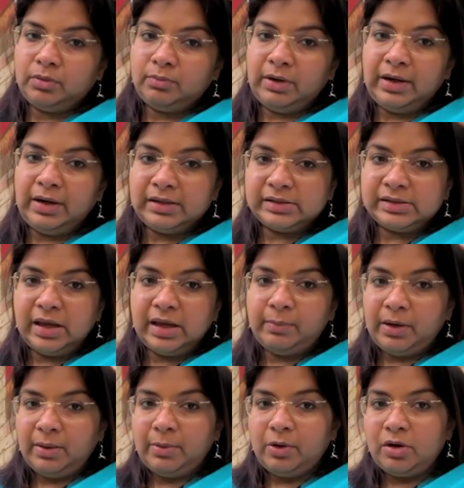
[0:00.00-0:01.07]
But at the same
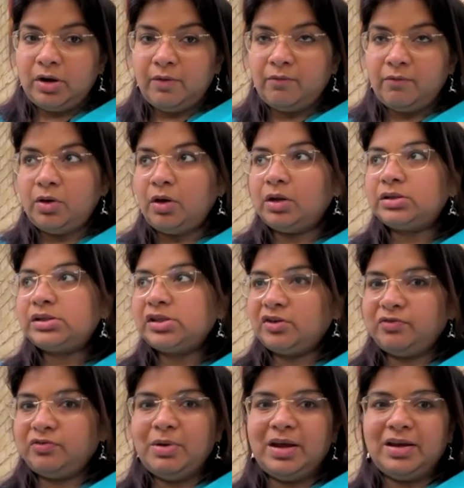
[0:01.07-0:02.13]
time, I don't have lots
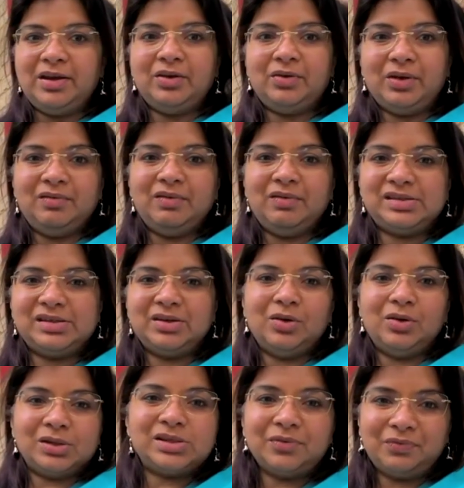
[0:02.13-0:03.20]
of money to invest in
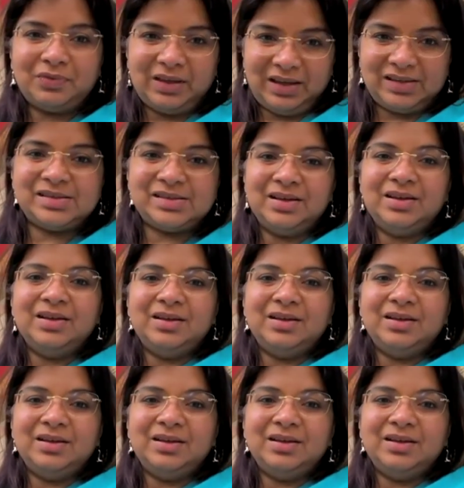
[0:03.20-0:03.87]
lots of things.